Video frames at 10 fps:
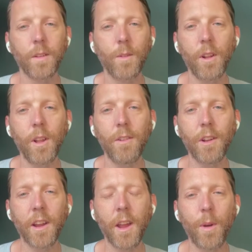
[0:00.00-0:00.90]
Well, I love it. I
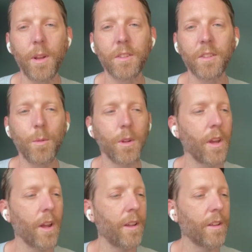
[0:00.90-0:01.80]
can't wait to see what
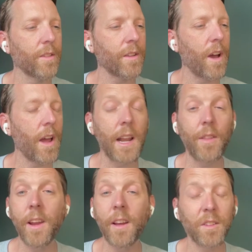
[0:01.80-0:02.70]
that is.
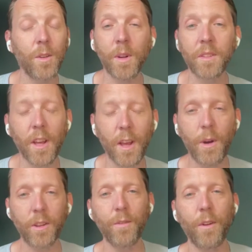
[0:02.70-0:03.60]
Anything else you want to say
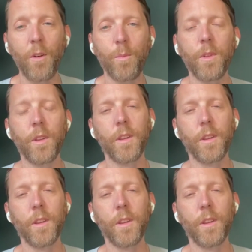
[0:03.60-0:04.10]
about the film?